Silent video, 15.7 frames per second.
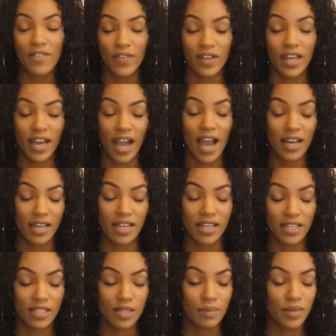felt like I
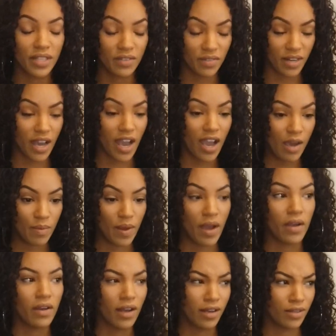needed to believe in a higher
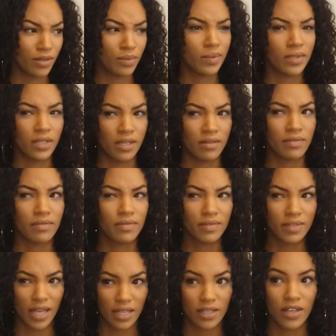power. I do believe
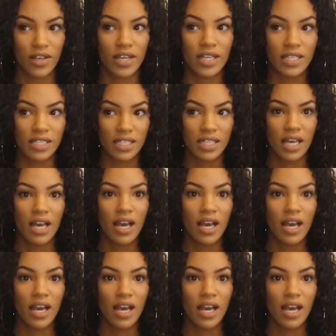that there is